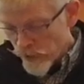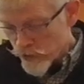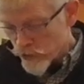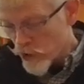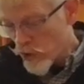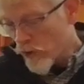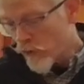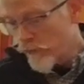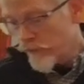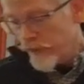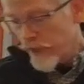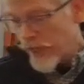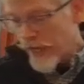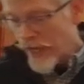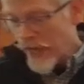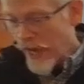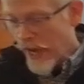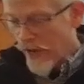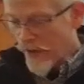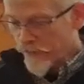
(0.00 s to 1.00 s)
So
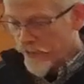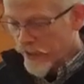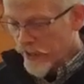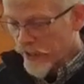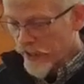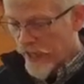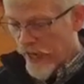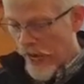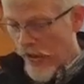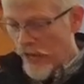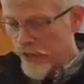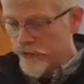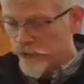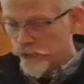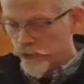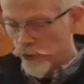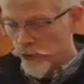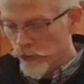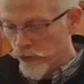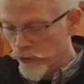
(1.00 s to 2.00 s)
having
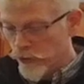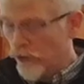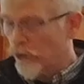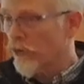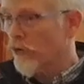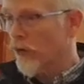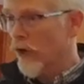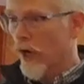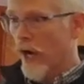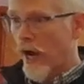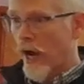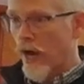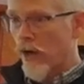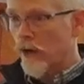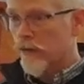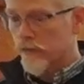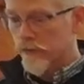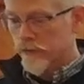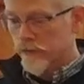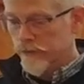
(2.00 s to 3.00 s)
cast her lure
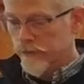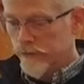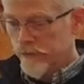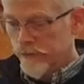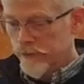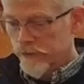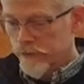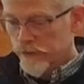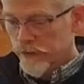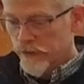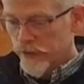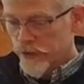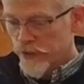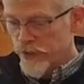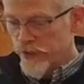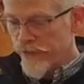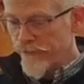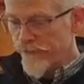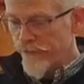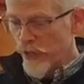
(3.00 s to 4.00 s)
out,
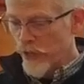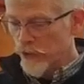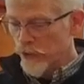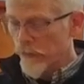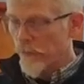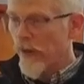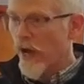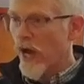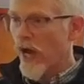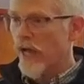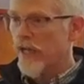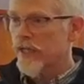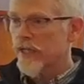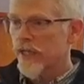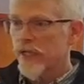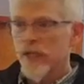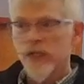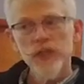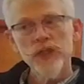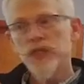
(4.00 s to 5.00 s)
she felt a bite.
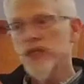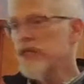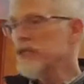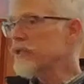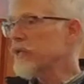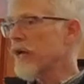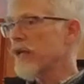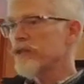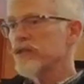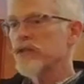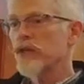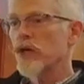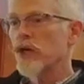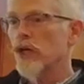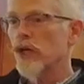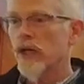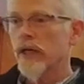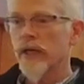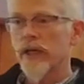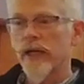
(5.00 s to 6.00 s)
She sets the
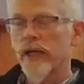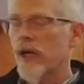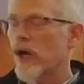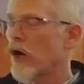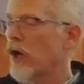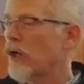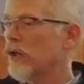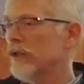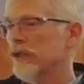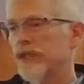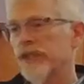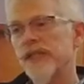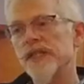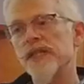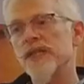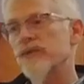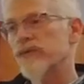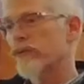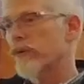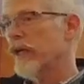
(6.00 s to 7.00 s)
hook and all she
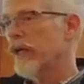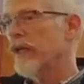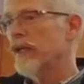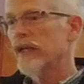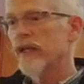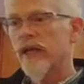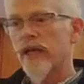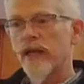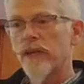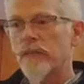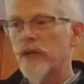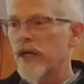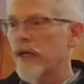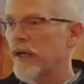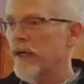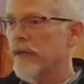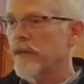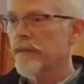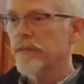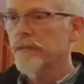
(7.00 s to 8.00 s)
just reeling him
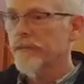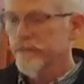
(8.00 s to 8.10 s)
in.